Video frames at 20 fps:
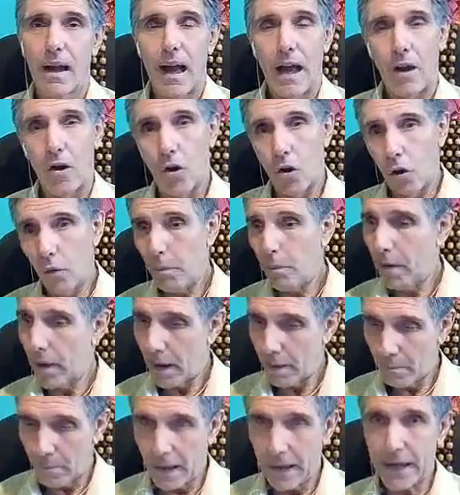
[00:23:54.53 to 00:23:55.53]
I hope
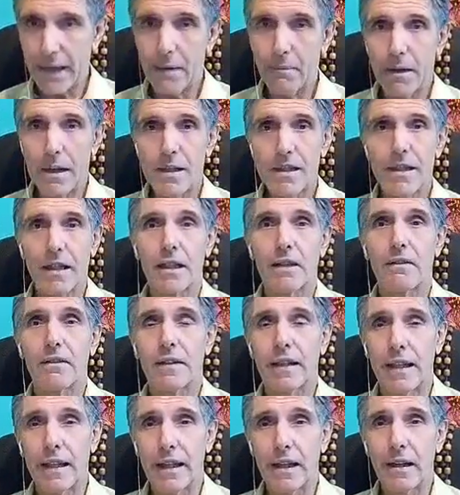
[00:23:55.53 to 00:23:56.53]
I'm making
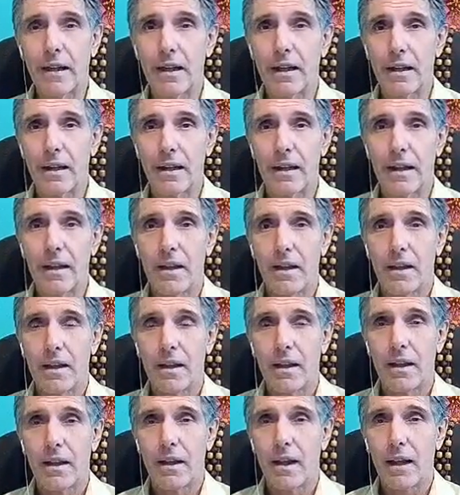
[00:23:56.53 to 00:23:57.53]
myself clear,
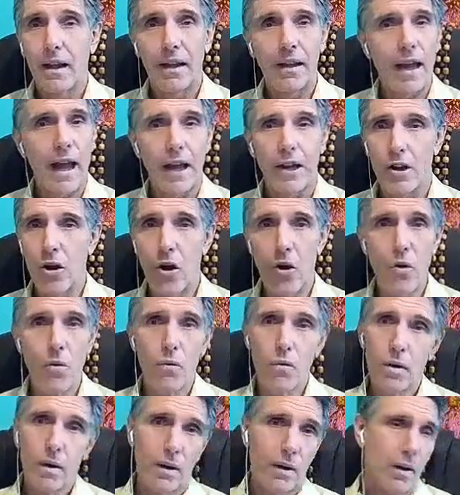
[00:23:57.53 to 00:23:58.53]
and I
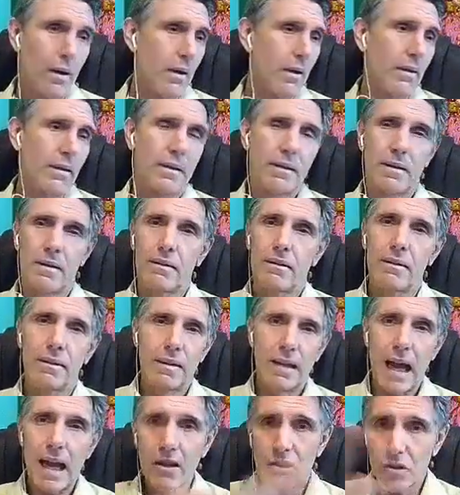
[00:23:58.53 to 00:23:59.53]
know
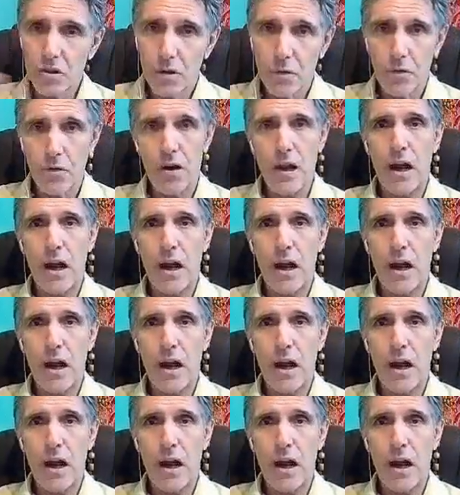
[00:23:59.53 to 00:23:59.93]
tons of